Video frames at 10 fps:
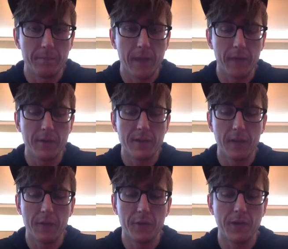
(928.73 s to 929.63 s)
Every
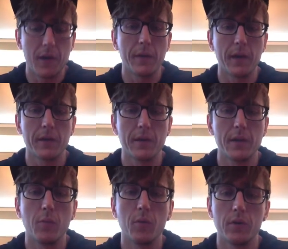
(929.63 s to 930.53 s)
time you're typing on a
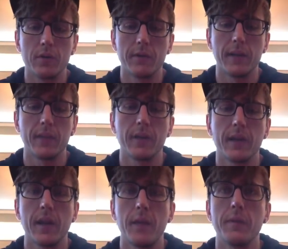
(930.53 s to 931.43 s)
keyboard, that's like
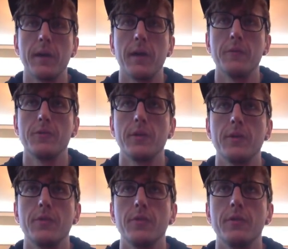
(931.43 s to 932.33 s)
an API between
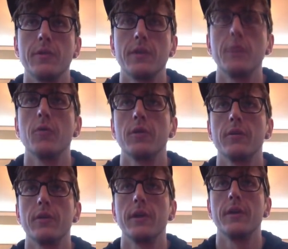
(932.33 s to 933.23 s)
you and the keyboard,
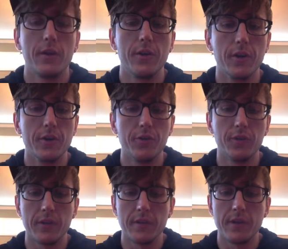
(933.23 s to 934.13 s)
right? You're
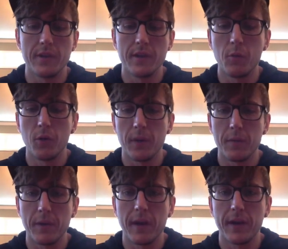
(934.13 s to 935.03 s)
using the keyboard
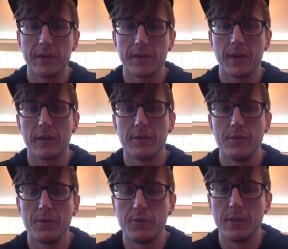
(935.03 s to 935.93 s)
API to talk
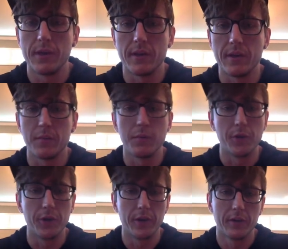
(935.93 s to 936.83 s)
to the
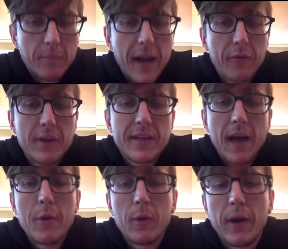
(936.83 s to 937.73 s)
computer. Every
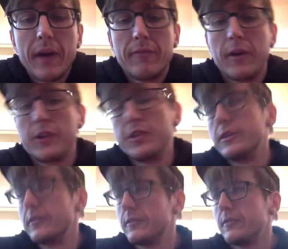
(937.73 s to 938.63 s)
time we write a
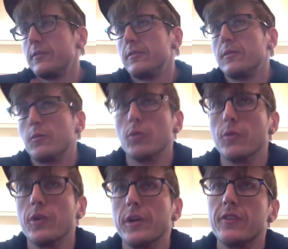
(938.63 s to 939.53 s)
function, we're
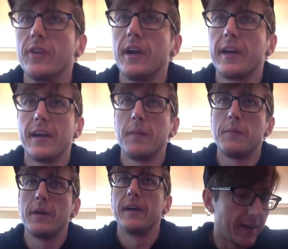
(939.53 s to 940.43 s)
really designing an API.